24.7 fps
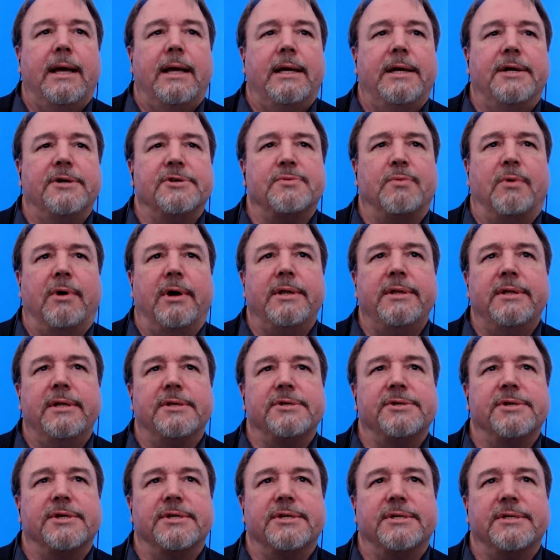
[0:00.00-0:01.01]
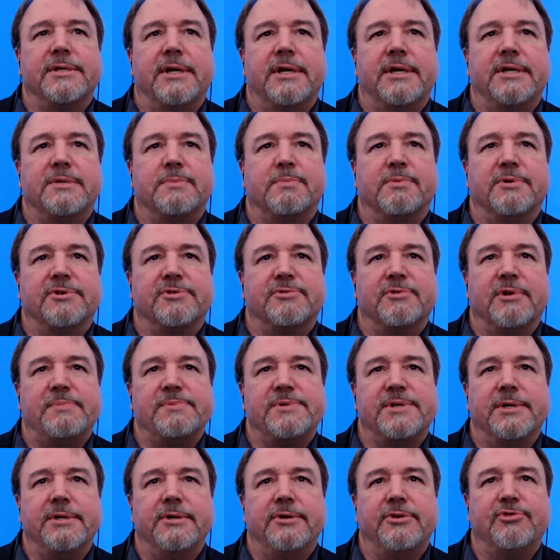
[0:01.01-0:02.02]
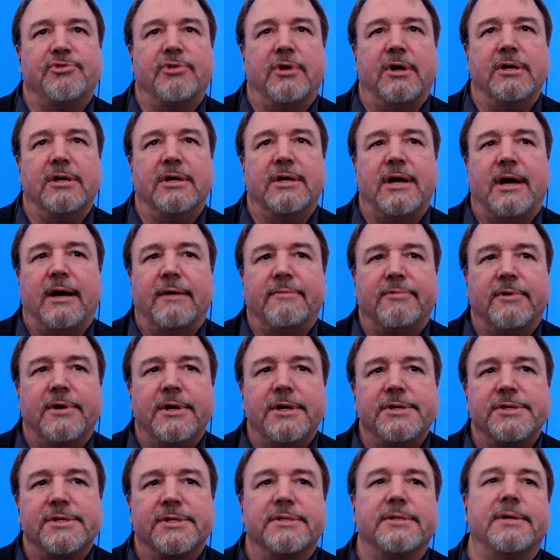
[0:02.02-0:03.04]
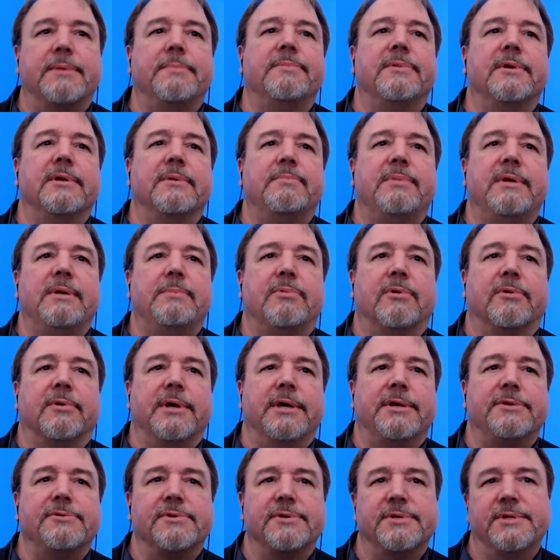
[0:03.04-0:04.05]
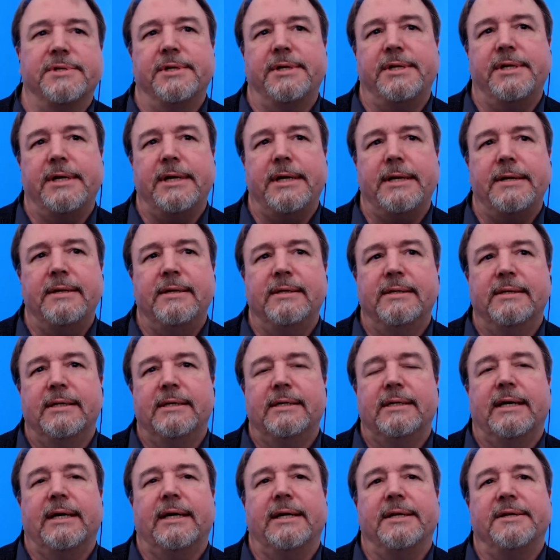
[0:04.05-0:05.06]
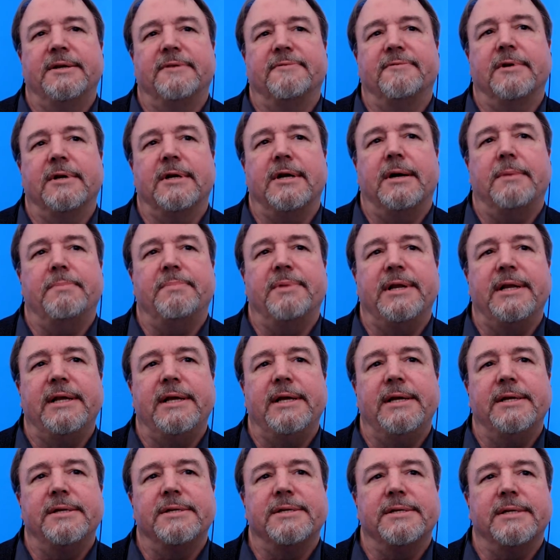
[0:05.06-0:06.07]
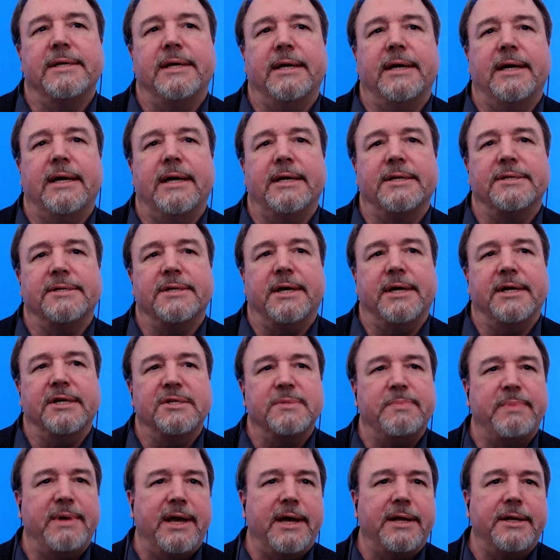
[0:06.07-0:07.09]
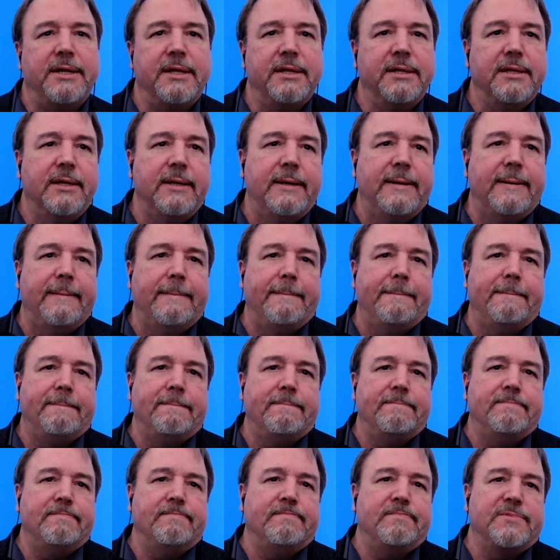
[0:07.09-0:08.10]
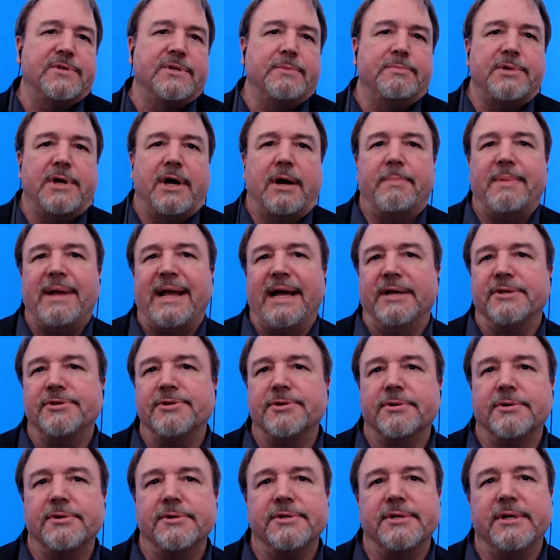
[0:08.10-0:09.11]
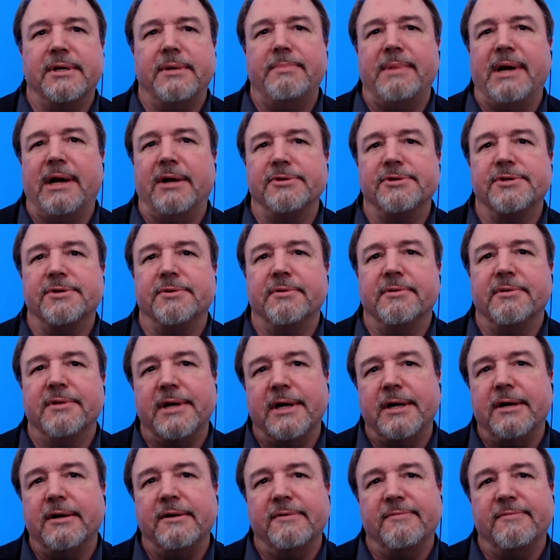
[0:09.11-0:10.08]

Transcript: Here's one that just says prescription drug coverage, something people are interested in at different companies. As I expand it, some top answers and amounts are there.